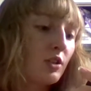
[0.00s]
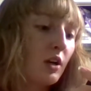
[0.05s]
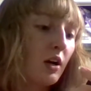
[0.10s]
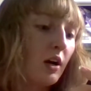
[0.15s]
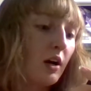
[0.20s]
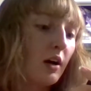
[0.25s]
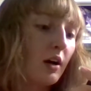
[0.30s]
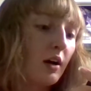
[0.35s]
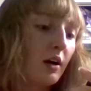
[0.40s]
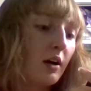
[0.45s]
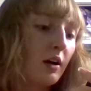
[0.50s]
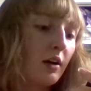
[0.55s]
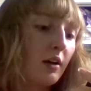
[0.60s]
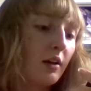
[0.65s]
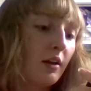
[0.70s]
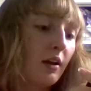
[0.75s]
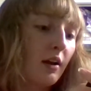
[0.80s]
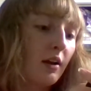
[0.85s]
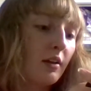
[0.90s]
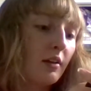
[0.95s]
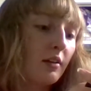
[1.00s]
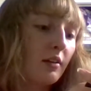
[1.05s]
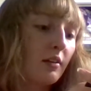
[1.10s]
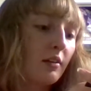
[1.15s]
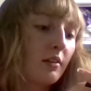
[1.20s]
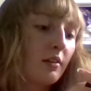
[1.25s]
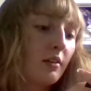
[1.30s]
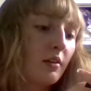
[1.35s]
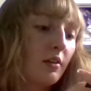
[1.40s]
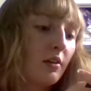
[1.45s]
And
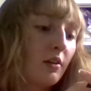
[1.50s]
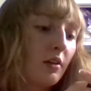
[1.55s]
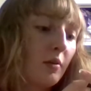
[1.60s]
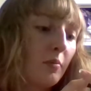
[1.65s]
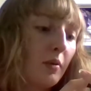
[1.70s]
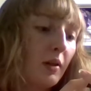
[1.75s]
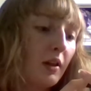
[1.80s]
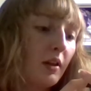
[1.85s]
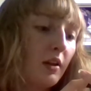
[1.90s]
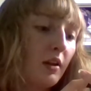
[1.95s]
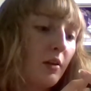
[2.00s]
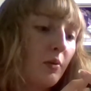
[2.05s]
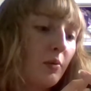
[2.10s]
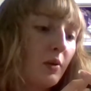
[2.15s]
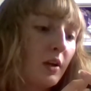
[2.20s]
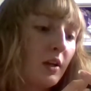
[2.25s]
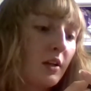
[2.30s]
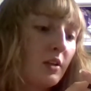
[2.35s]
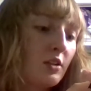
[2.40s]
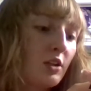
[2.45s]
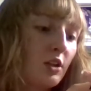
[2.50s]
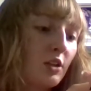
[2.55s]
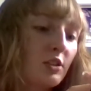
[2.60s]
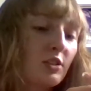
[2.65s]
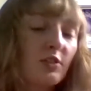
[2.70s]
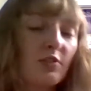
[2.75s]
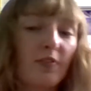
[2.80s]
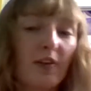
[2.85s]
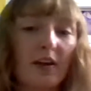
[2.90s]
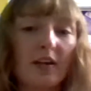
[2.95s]
the ability when it
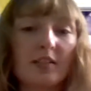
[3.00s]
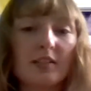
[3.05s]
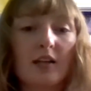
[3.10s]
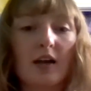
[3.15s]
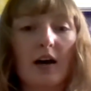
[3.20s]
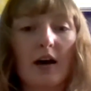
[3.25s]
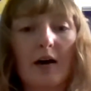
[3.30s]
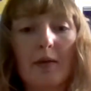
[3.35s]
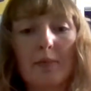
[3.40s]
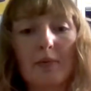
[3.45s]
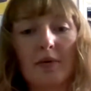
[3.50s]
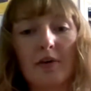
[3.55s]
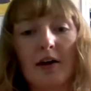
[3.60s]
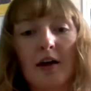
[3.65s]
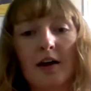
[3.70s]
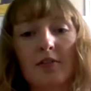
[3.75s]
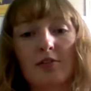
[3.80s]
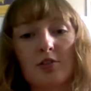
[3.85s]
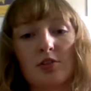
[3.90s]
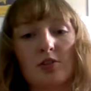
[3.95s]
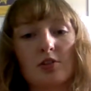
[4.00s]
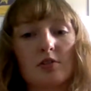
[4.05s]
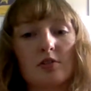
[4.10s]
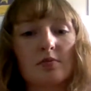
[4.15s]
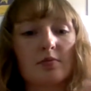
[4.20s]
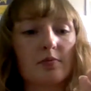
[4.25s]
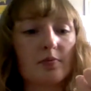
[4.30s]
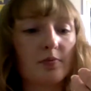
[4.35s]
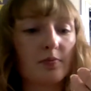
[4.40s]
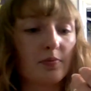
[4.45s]
turns face up after
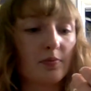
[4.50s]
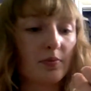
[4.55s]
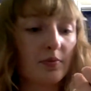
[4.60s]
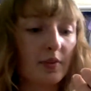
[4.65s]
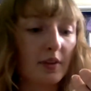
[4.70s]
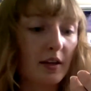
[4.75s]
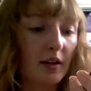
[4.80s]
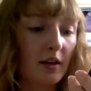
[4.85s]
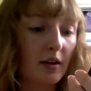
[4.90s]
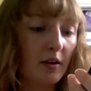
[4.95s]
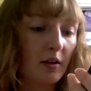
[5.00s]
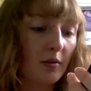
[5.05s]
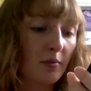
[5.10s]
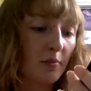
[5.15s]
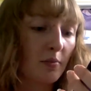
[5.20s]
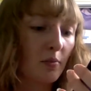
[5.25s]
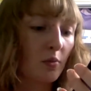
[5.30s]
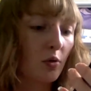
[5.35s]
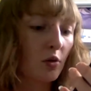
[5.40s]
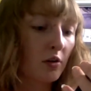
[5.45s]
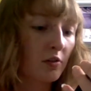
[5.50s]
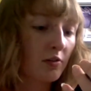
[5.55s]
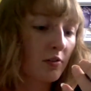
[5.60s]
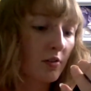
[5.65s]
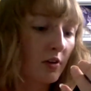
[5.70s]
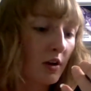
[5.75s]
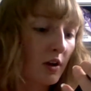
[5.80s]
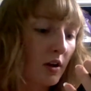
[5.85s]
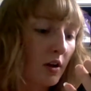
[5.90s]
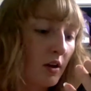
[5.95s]
the morph
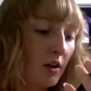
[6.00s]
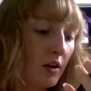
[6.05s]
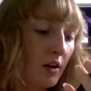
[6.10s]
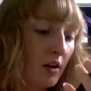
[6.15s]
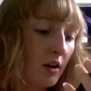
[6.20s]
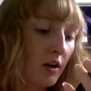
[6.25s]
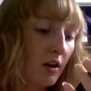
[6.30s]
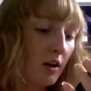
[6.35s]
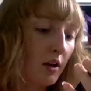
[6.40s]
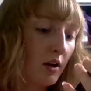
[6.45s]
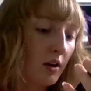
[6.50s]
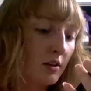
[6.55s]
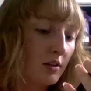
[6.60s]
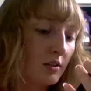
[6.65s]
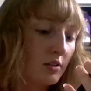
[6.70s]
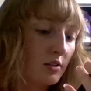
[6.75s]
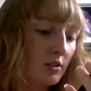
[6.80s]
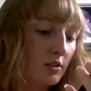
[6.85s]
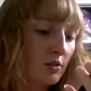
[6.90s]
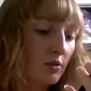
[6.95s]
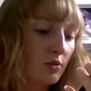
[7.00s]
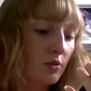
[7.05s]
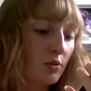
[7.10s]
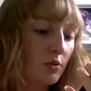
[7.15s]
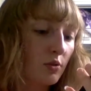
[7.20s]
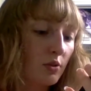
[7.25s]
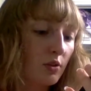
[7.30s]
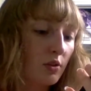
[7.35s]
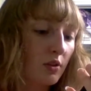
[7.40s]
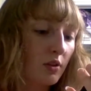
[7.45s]
is
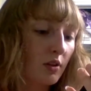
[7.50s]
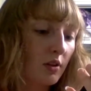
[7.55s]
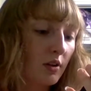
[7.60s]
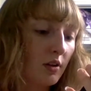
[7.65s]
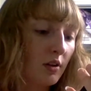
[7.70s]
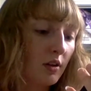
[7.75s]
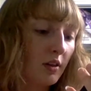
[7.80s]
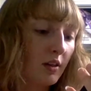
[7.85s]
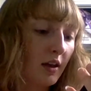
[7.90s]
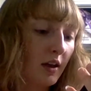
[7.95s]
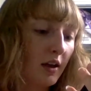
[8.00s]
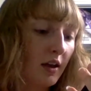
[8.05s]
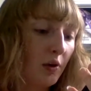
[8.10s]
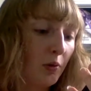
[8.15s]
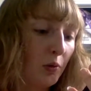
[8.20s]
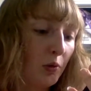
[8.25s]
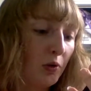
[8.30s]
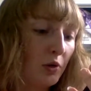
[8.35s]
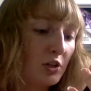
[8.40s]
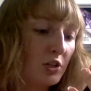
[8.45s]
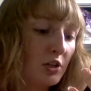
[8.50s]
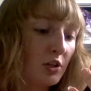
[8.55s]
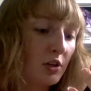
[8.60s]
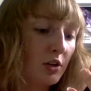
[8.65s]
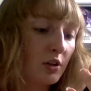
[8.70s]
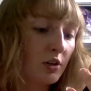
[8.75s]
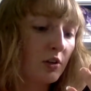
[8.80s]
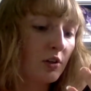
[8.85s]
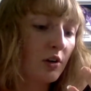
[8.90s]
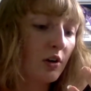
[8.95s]
that it will
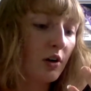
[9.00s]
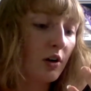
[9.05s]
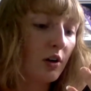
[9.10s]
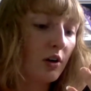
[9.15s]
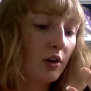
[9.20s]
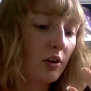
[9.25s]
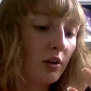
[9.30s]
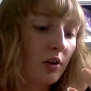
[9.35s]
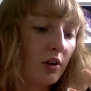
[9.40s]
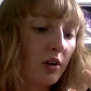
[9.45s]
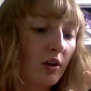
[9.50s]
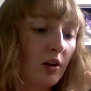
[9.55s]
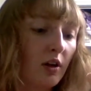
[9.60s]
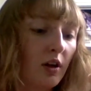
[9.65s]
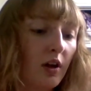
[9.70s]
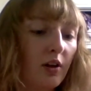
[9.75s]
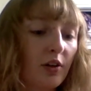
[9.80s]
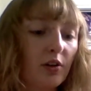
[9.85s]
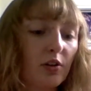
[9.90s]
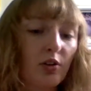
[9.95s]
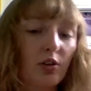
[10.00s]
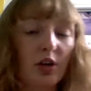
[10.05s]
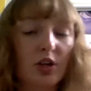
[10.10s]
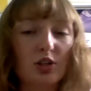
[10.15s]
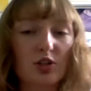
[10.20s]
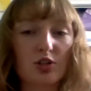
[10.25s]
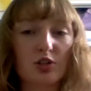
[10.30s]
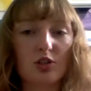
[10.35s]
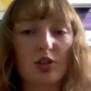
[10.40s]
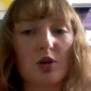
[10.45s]
return all the other
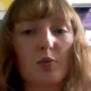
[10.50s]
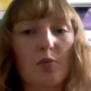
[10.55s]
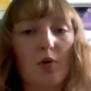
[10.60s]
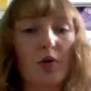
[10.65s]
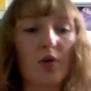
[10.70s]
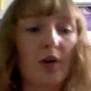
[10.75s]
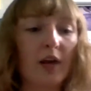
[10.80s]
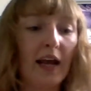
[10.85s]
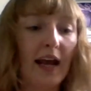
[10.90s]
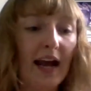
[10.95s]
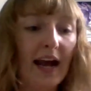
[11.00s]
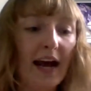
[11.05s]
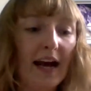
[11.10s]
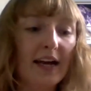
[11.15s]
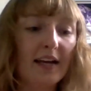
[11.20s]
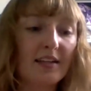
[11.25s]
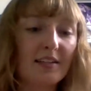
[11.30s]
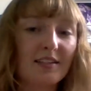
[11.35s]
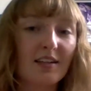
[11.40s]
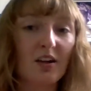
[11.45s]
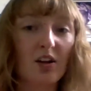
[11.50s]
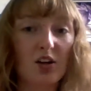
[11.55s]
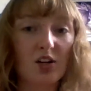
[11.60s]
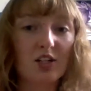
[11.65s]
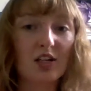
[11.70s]
creatures the opponent has that are